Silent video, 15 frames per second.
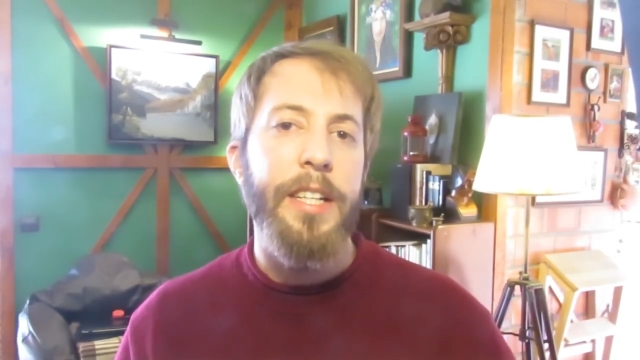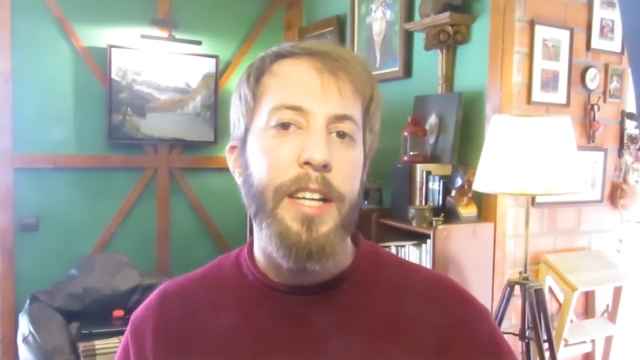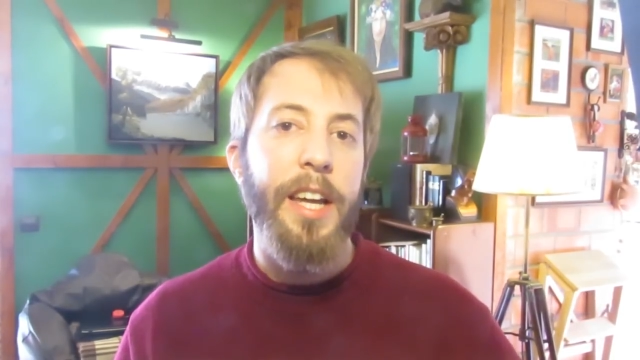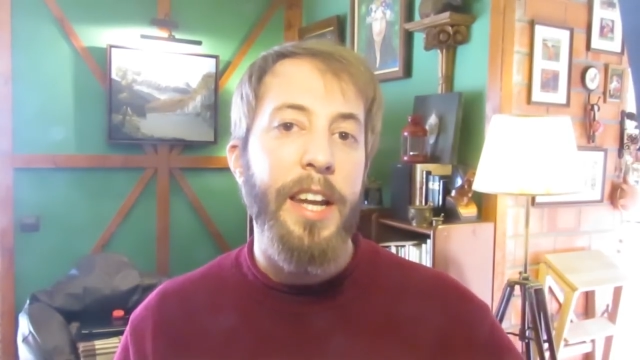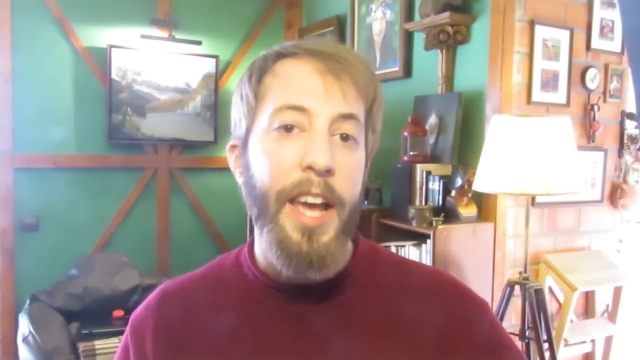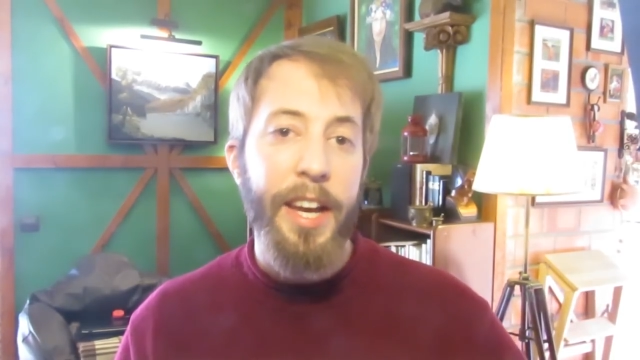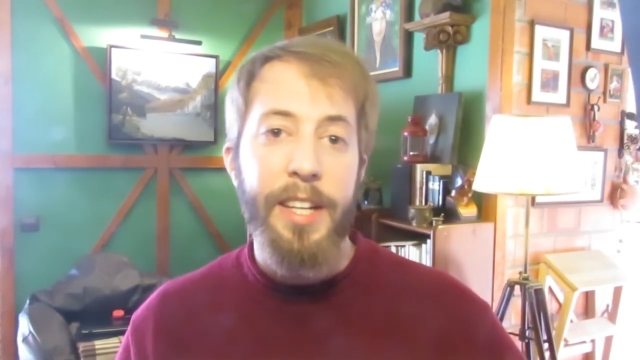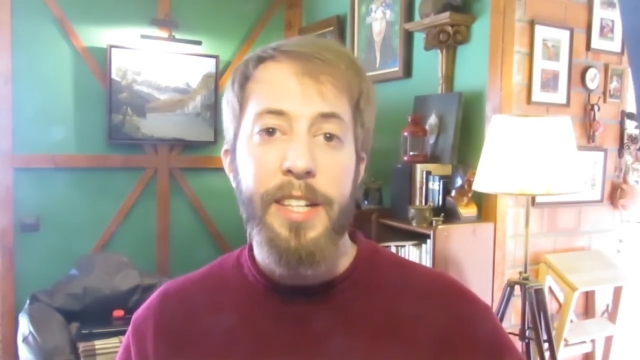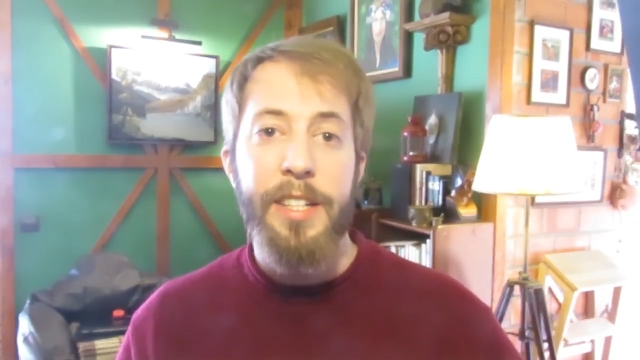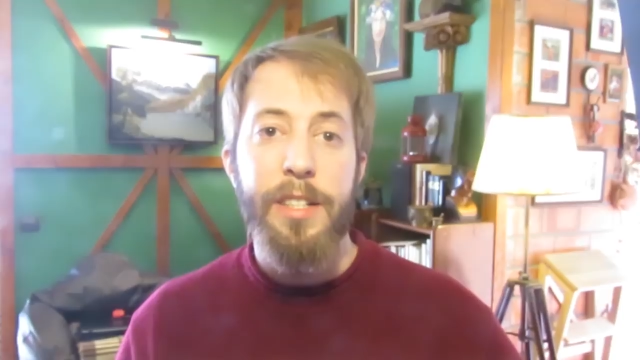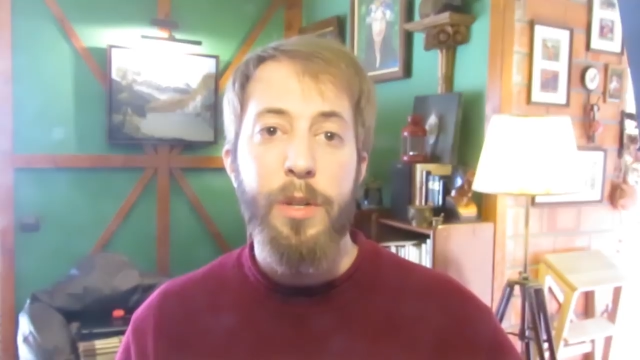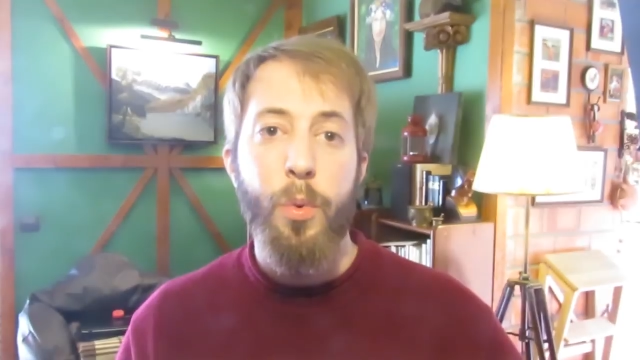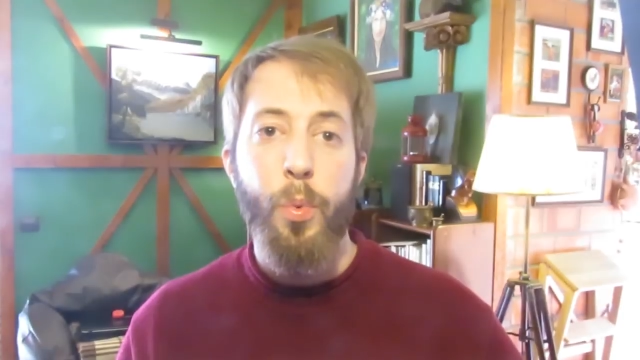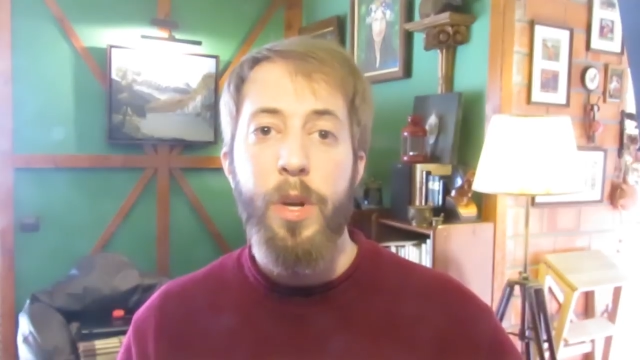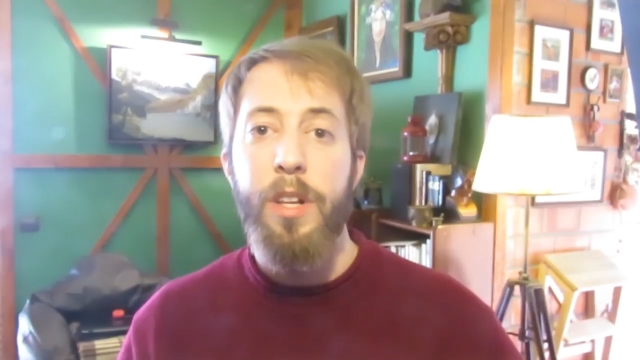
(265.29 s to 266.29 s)

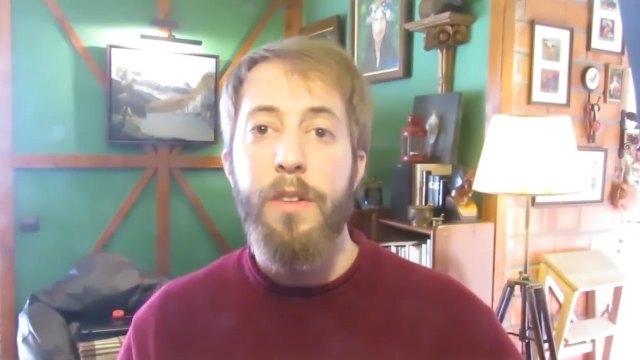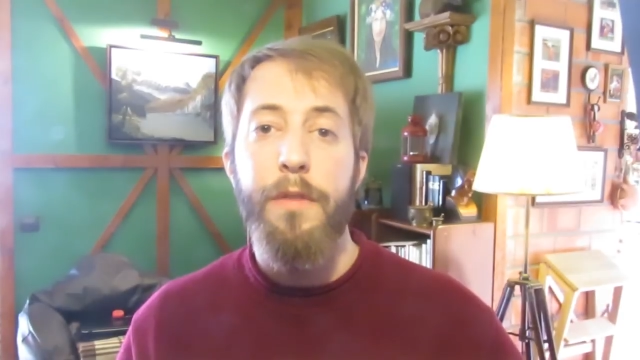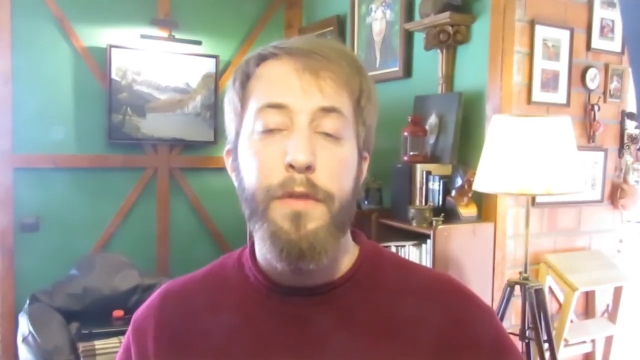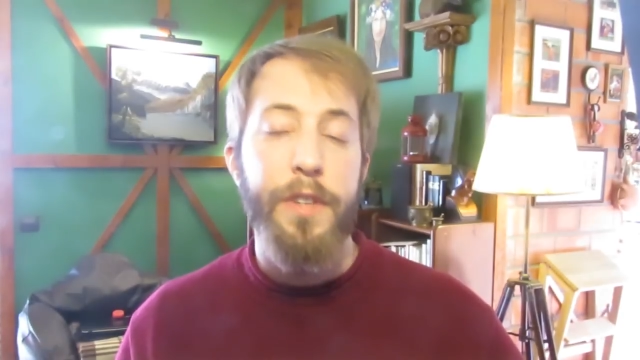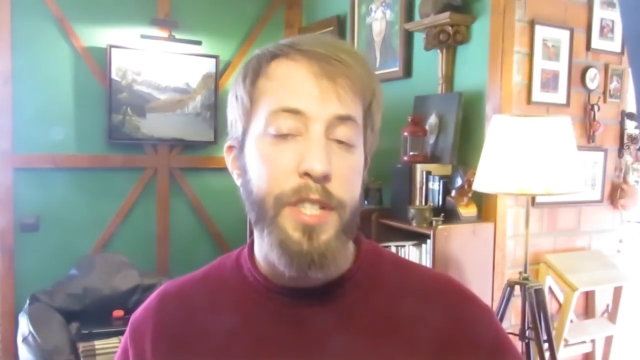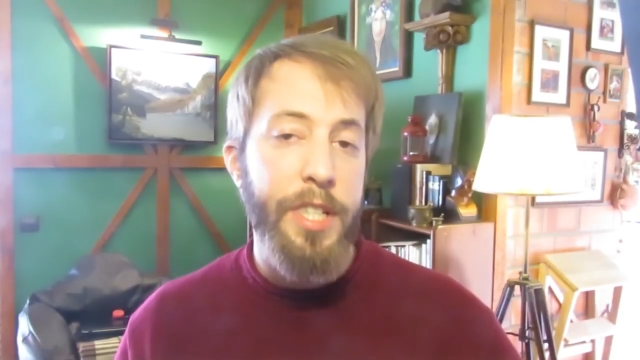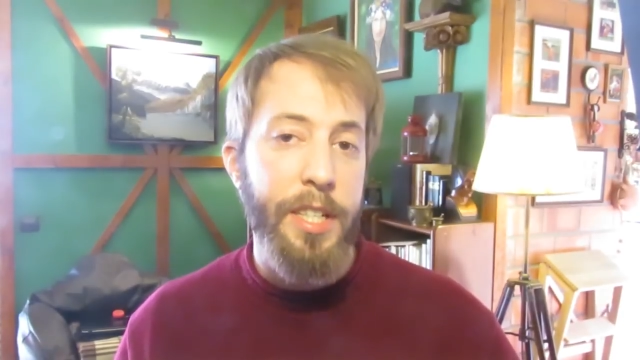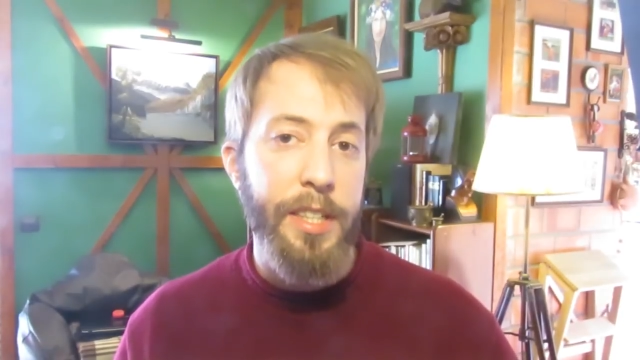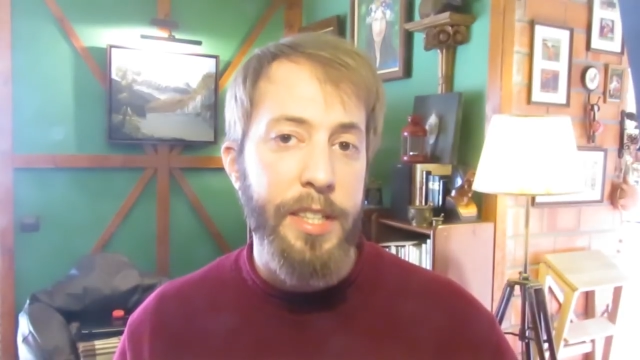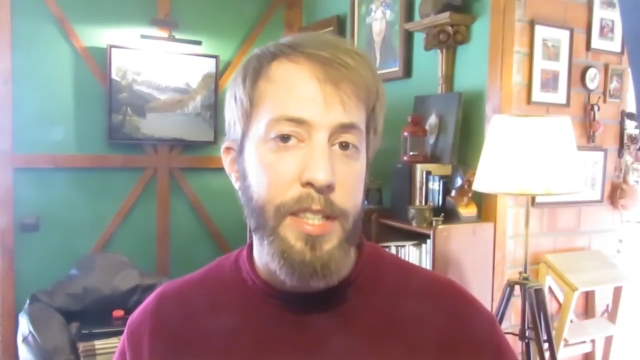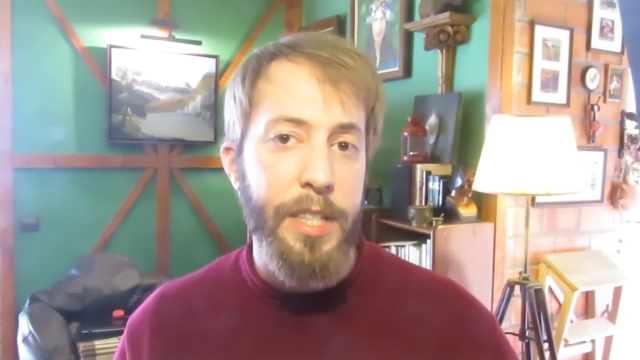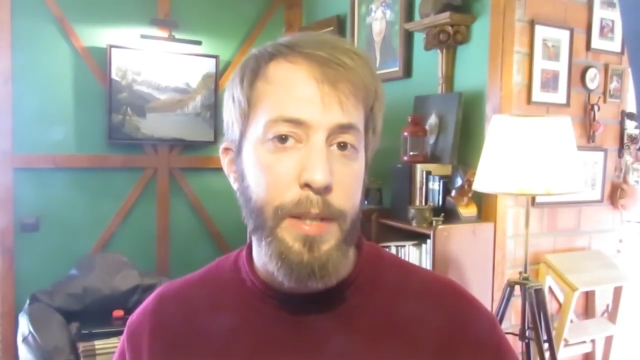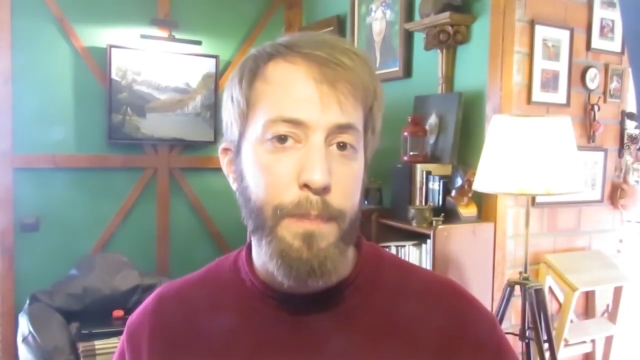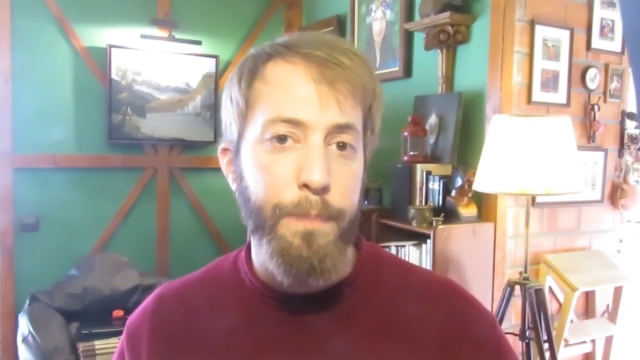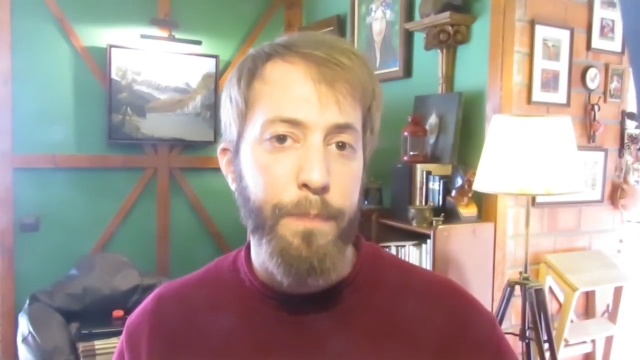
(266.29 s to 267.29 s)
connected with
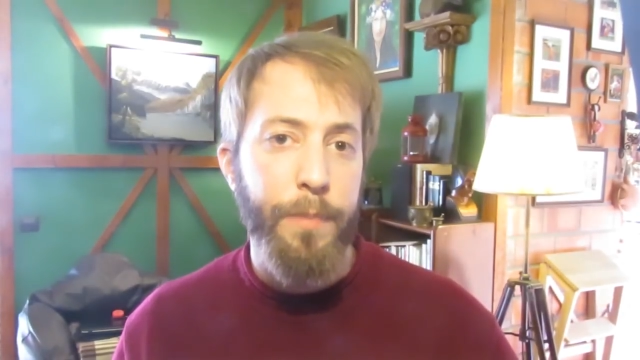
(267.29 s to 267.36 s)
fertility.